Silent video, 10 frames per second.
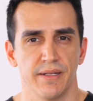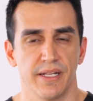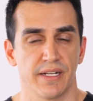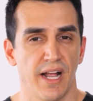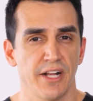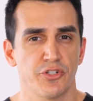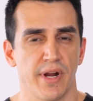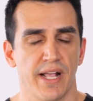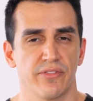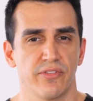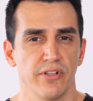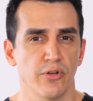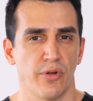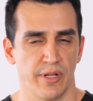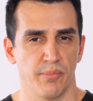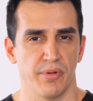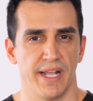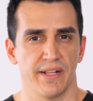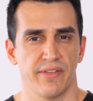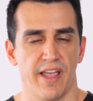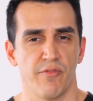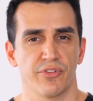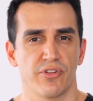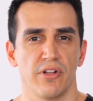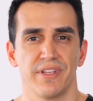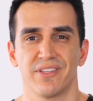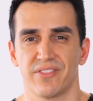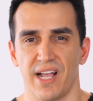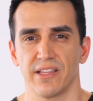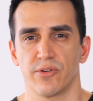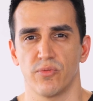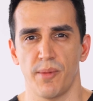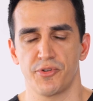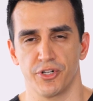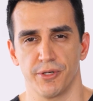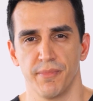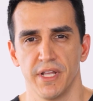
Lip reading: In contrast, silicone implants have what's called a silent rupture.